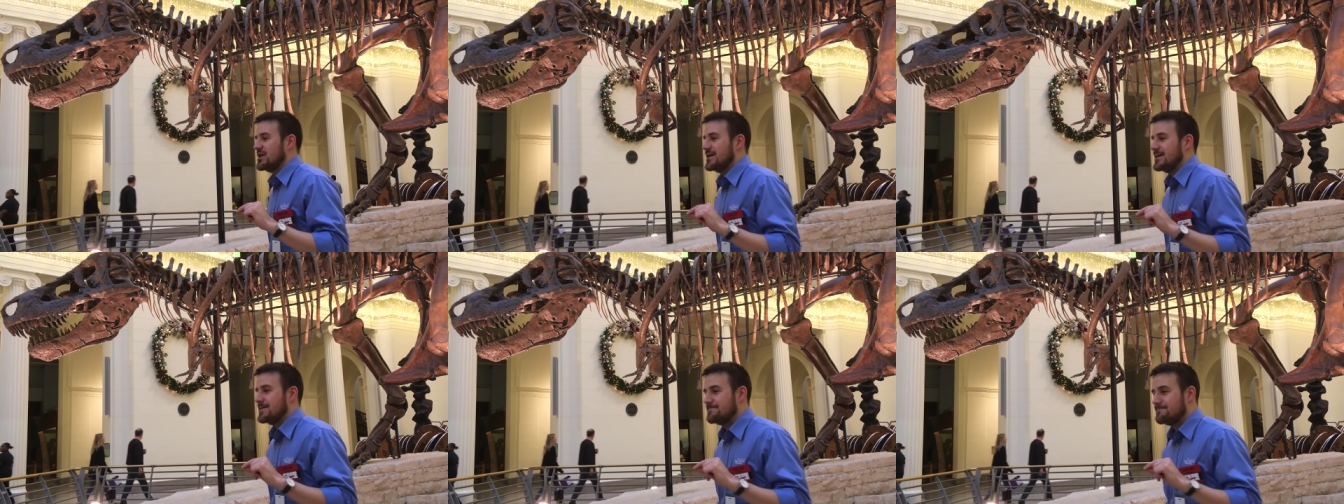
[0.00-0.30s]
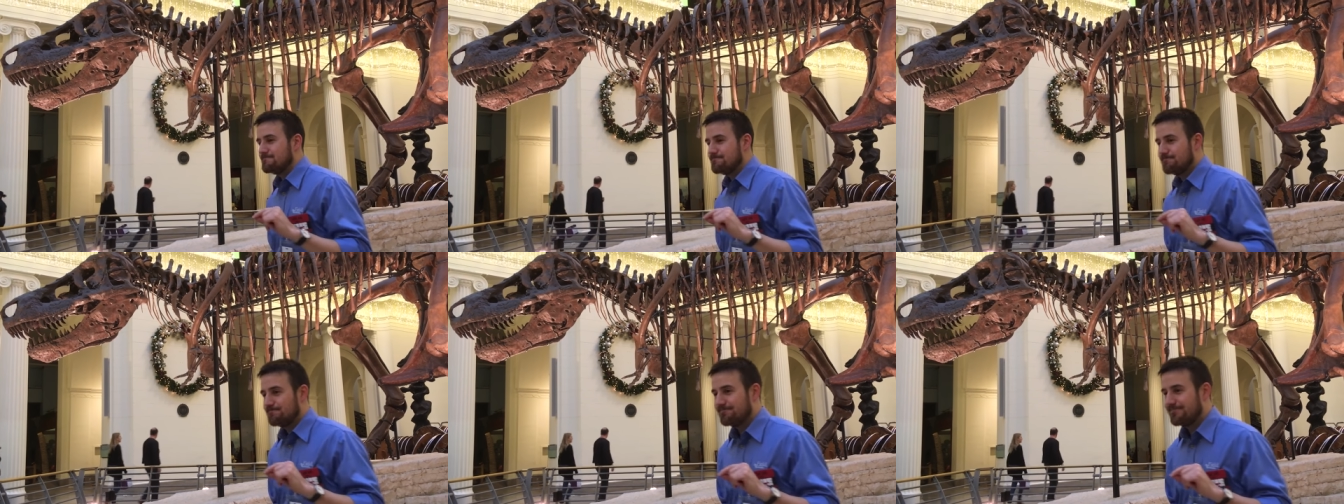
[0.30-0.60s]

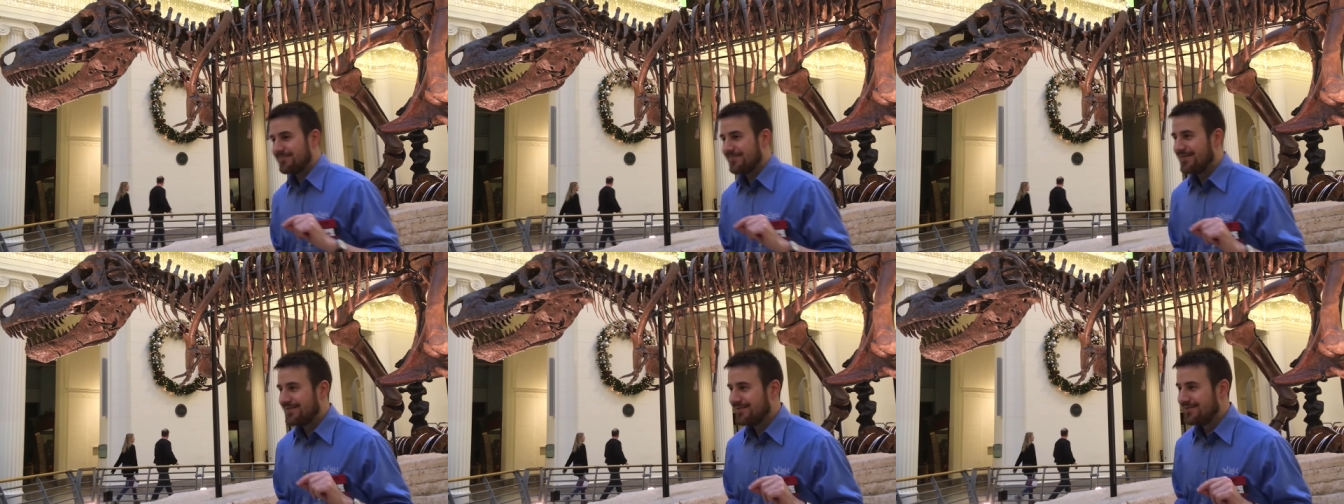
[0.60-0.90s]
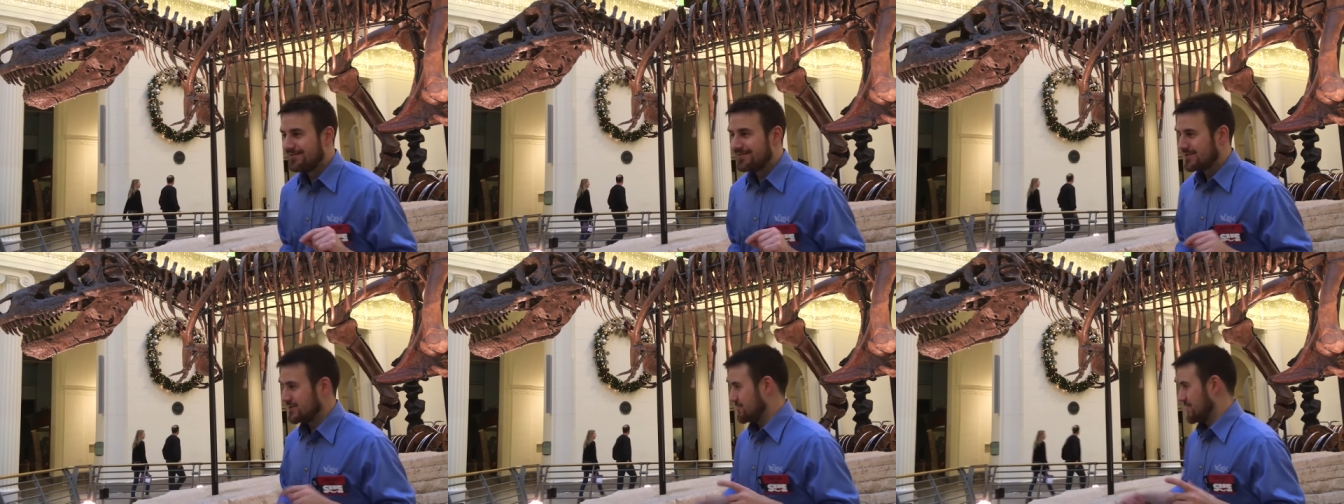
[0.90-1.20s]

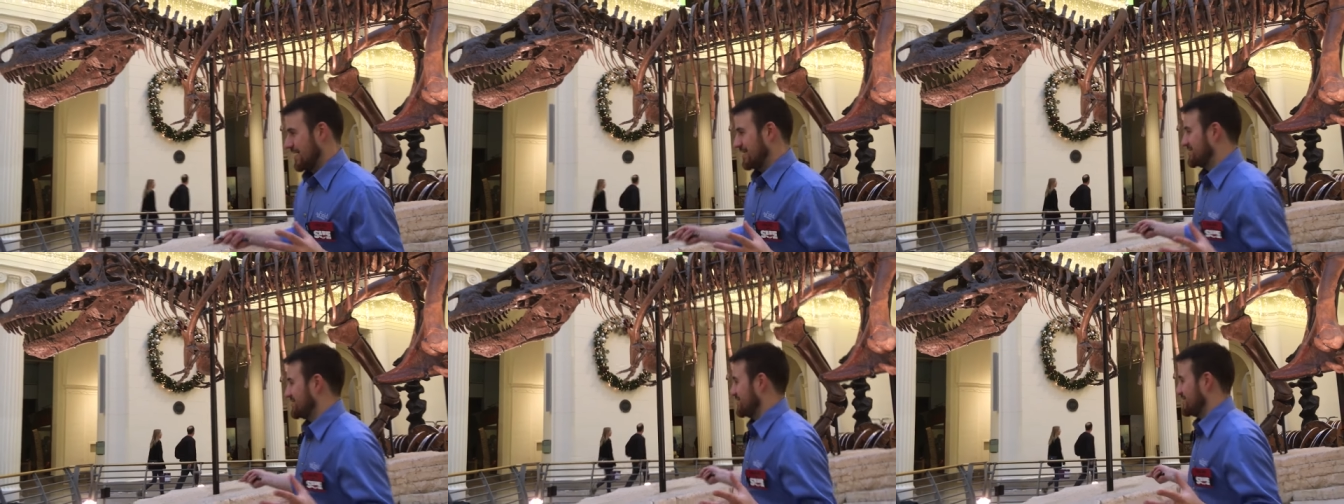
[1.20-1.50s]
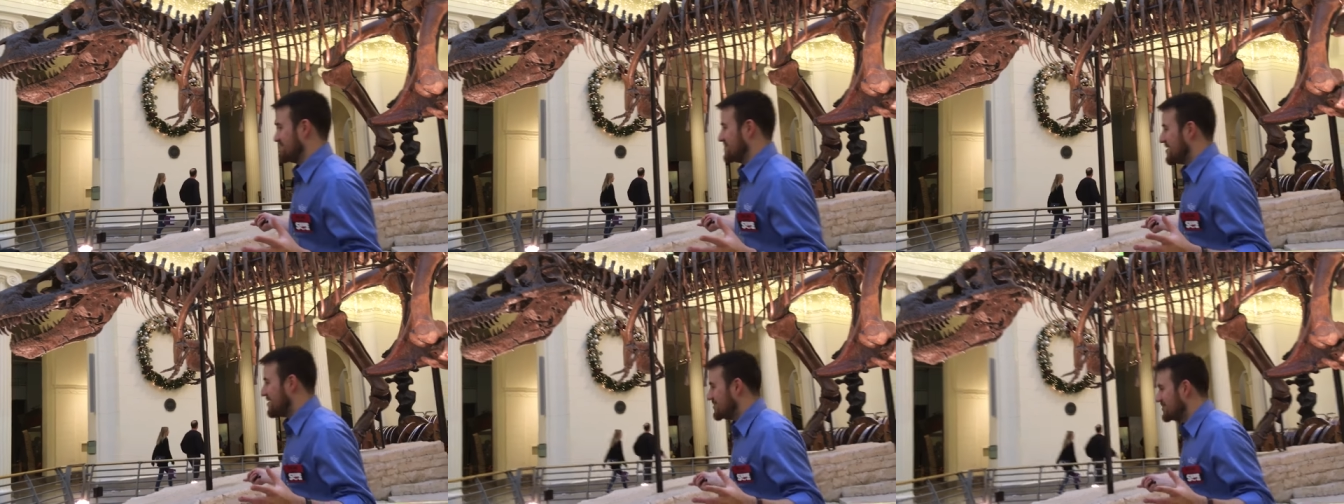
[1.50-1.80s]
Do we
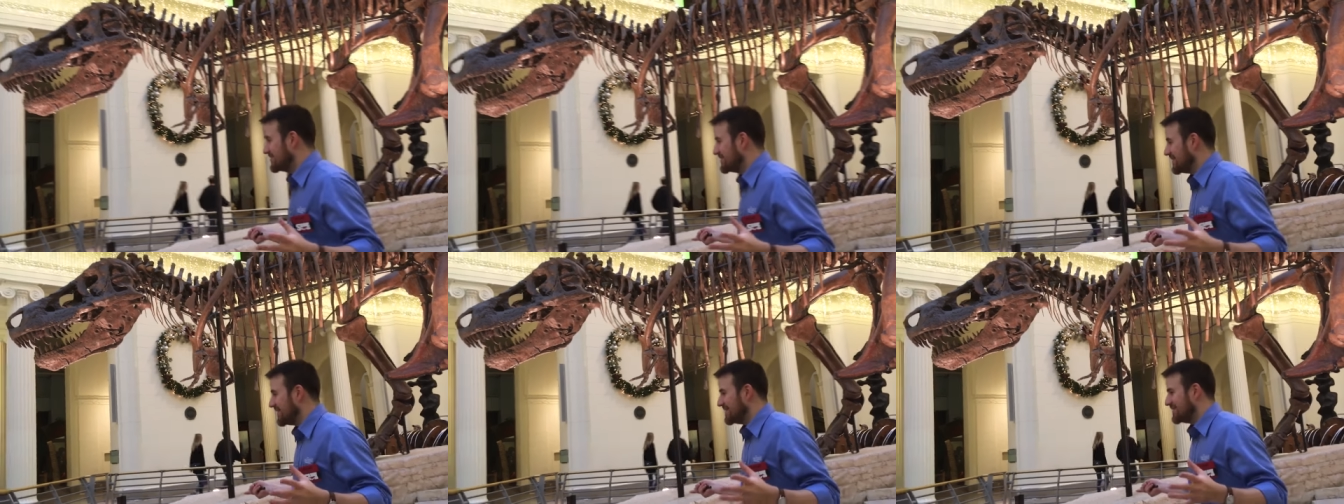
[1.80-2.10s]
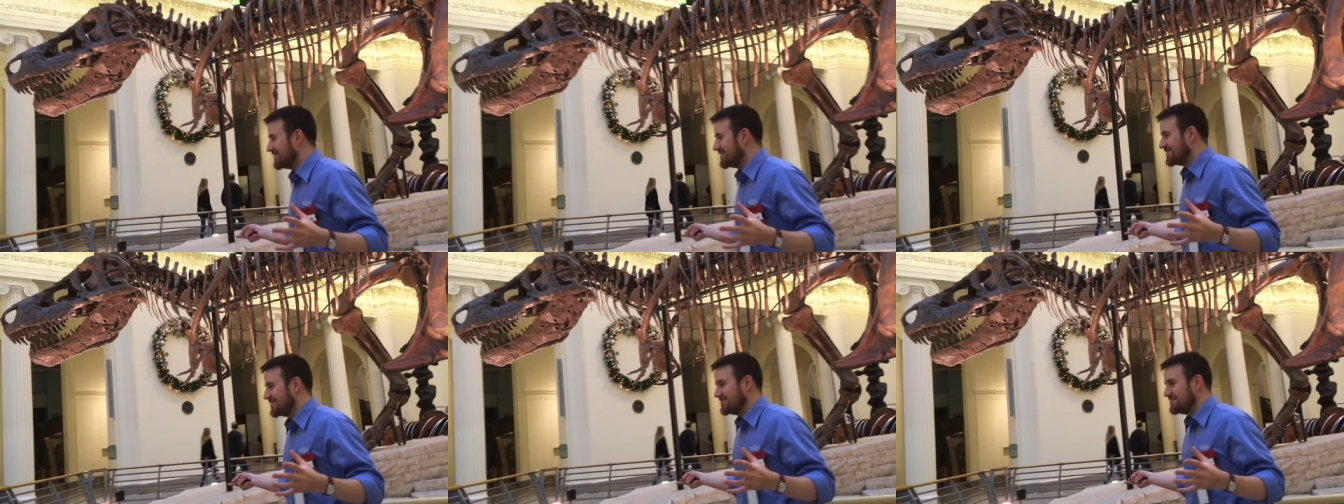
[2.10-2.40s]
actually know
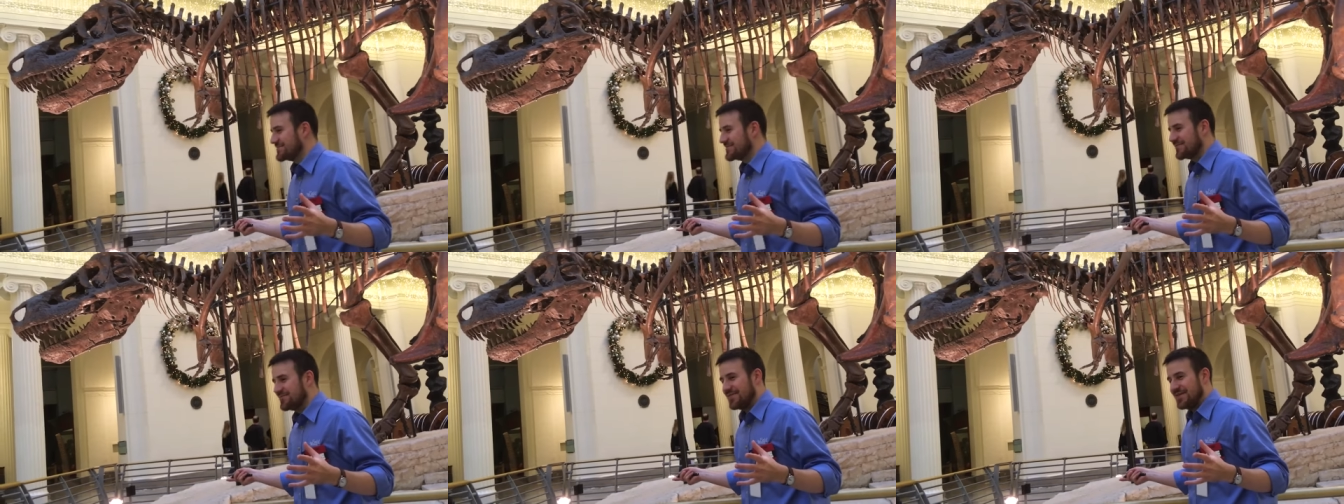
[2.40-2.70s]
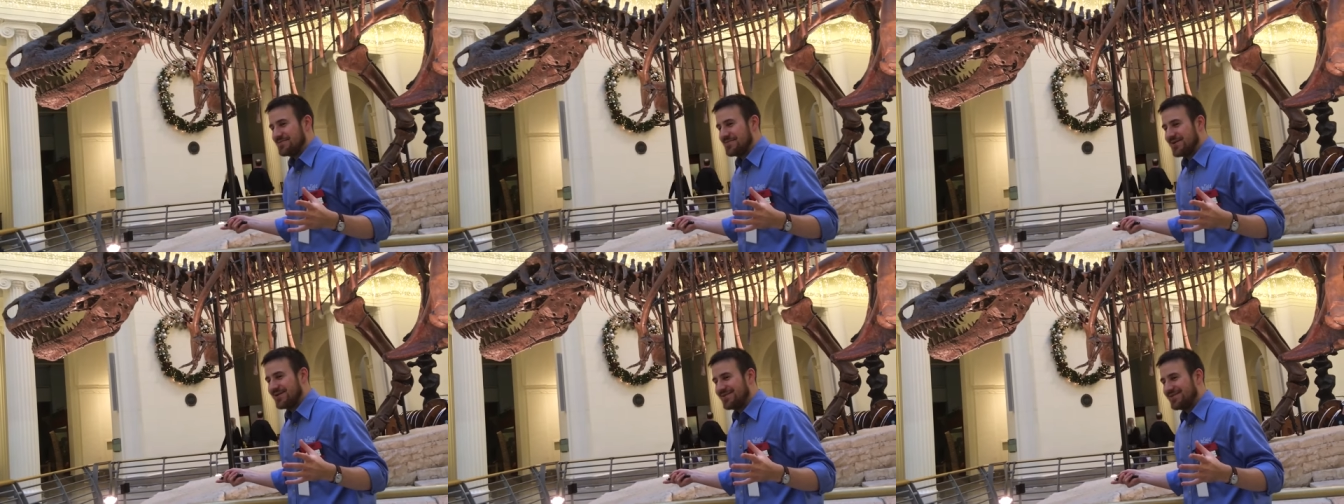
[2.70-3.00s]
that Sue was a
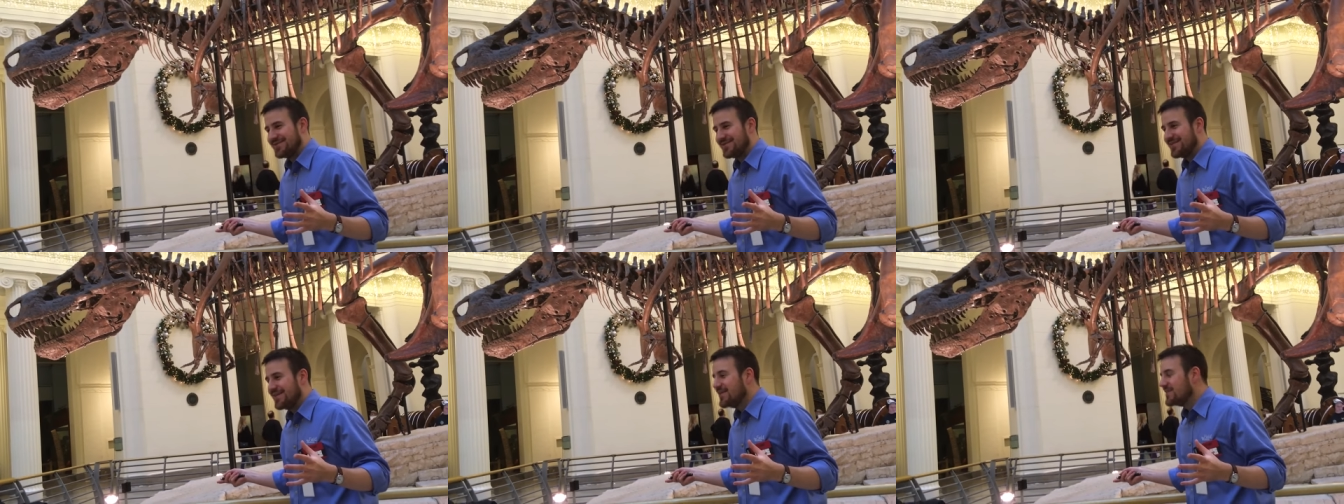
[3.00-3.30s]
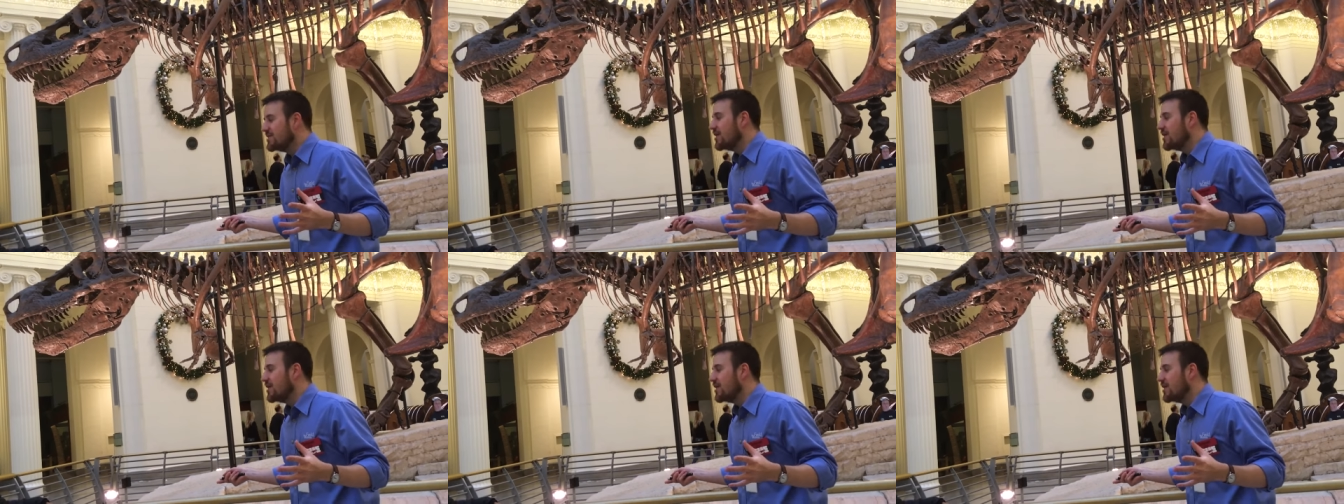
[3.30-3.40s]
female? Or?